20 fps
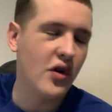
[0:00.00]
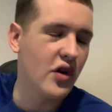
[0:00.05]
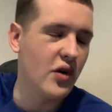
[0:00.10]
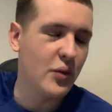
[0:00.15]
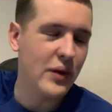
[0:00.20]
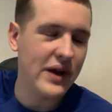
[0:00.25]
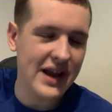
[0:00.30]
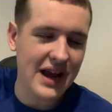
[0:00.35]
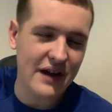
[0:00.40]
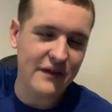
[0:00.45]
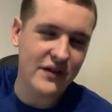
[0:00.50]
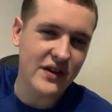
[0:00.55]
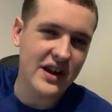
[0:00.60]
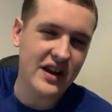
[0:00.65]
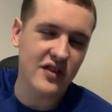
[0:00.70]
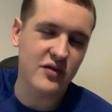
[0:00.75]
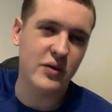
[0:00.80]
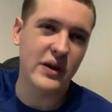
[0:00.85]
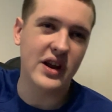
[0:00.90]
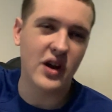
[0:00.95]
week after
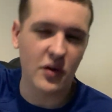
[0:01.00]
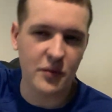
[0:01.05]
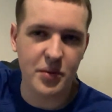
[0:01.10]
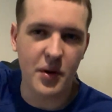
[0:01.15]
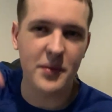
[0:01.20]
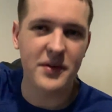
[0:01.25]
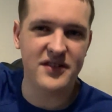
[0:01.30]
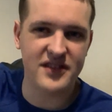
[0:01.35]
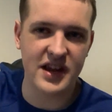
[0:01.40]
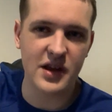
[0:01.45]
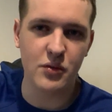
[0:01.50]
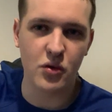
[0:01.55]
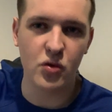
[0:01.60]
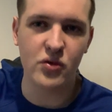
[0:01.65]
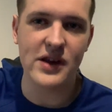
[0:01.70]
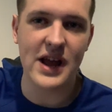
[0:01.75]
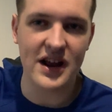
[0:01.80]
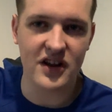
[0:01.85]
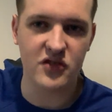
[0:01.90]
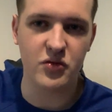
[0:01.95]
next week. I'll probably see you all
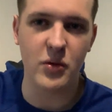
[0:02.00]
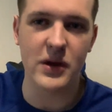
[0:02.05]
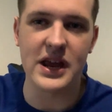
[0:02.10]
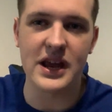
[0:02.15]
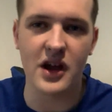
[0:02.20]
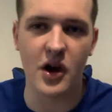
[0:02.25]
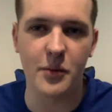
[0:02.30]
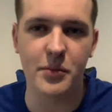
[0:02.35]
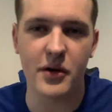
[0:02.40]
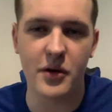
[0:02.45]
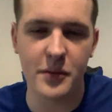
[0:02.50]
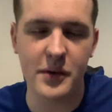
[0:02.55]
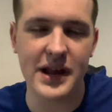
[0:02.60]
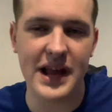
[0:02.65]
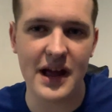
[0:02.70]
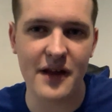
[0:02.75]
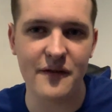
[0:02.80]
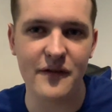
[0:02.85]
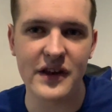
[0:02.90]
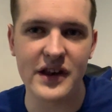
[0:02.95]
next week. I'll probably
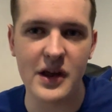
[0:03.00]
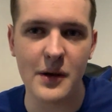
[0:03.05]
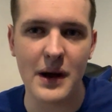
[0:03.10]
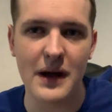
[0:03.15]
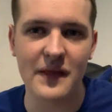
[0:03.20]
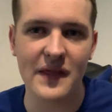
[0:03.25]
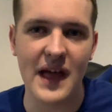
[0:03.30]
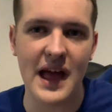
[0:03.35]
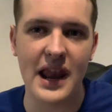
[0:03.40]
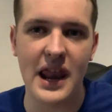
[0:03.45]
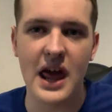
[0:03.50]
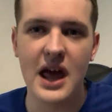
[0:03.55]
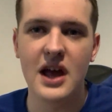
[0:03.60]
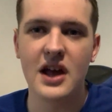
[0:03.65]
get a video out then.